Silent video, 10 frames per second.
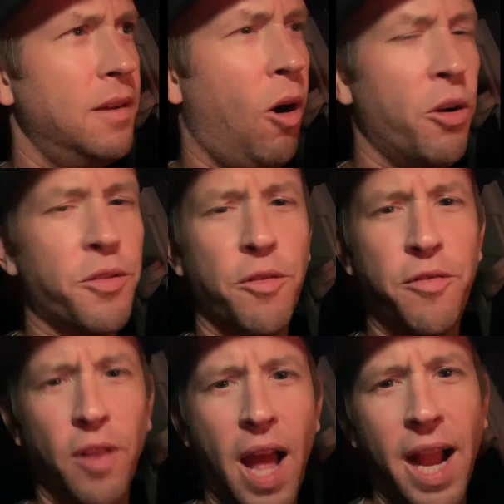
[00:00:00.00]
Arthur
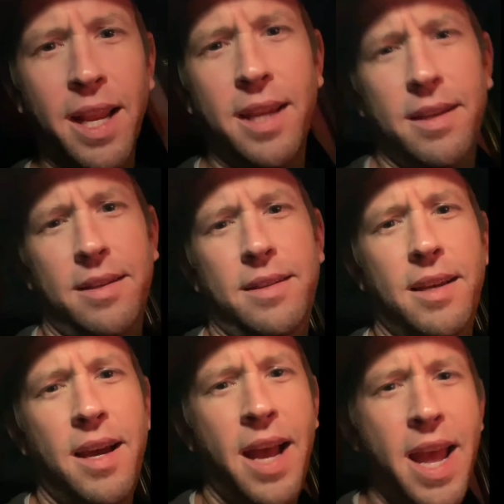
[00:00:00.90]
Fleck,
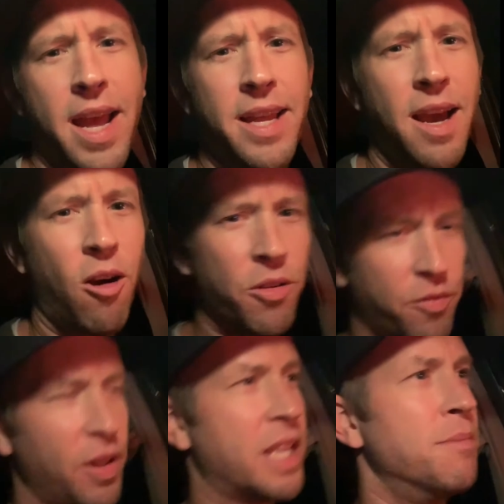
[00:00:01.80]
Arthur
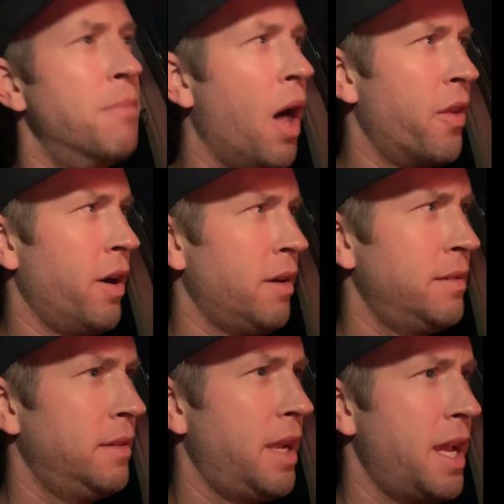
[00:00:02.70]
Fleck's mother
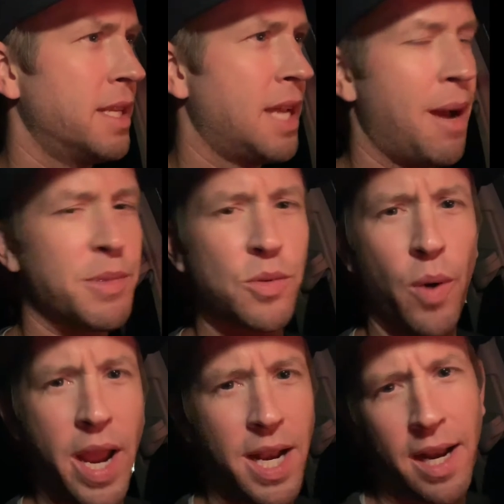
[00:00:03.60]
and Thomas
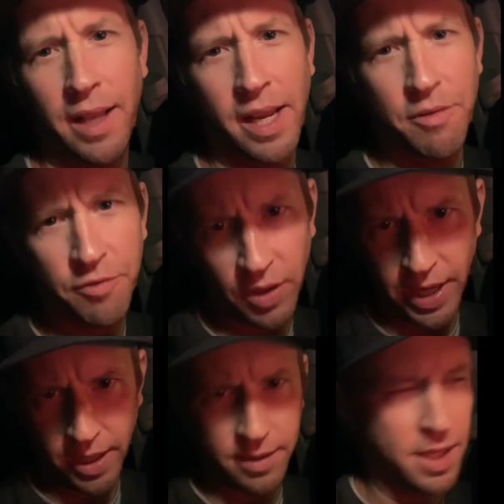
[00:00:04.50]
Wayne had like a
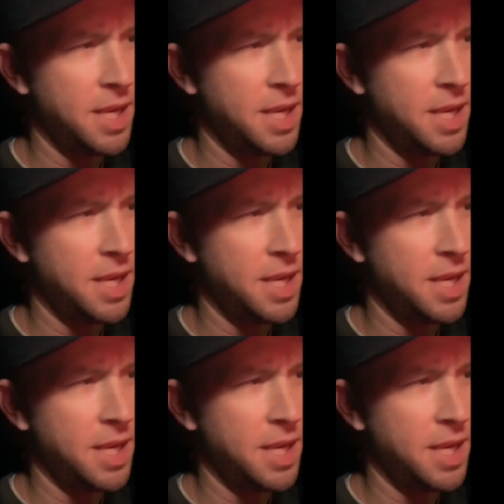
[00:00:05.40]
fling.